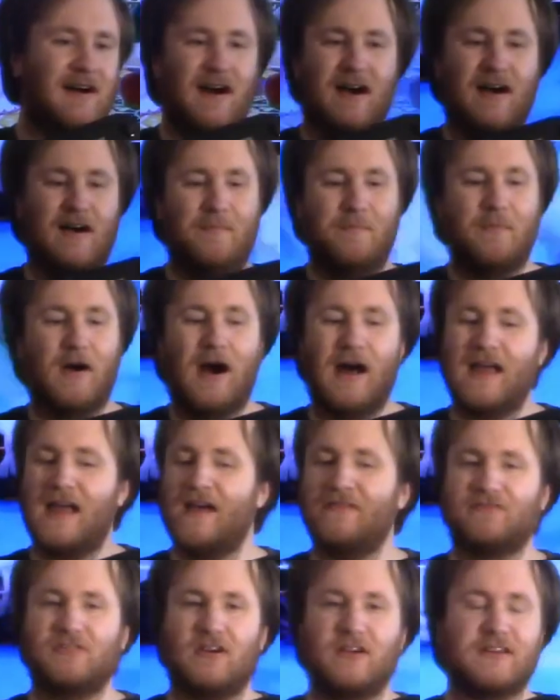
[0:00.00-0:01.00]
I
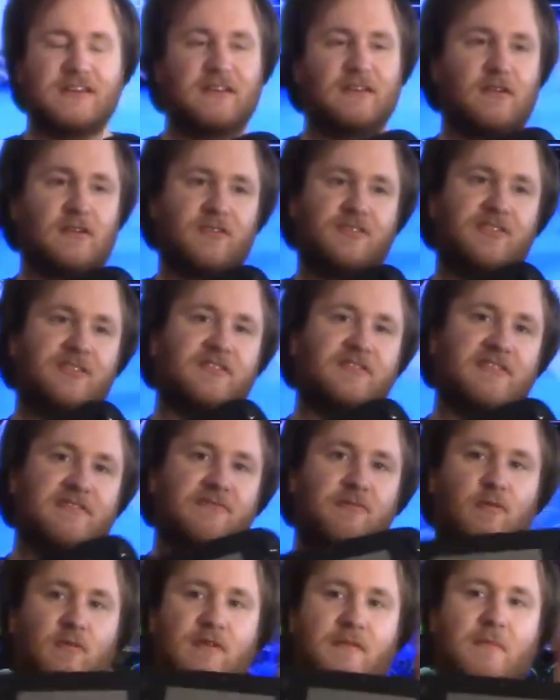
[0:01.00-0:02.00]
have Donkey Kong
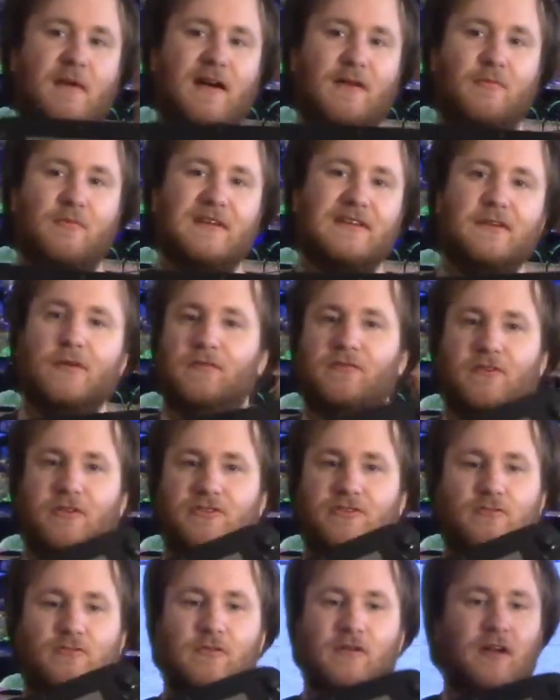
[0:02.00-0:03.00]
64 on my Wii U
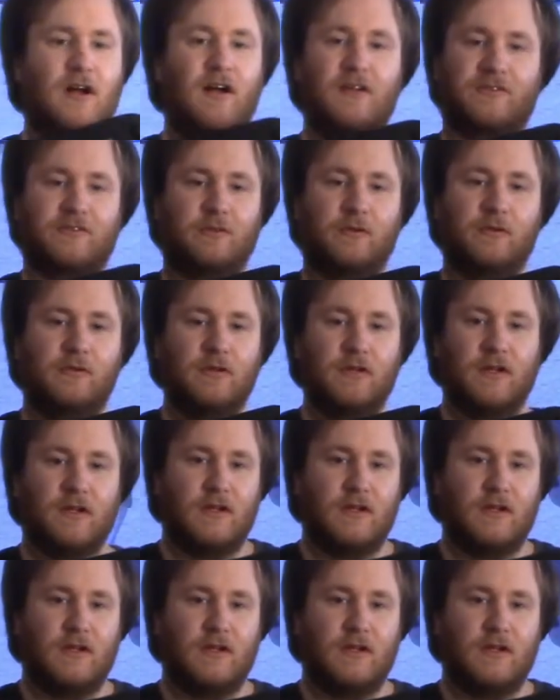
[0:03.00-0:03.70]
Virtual Console.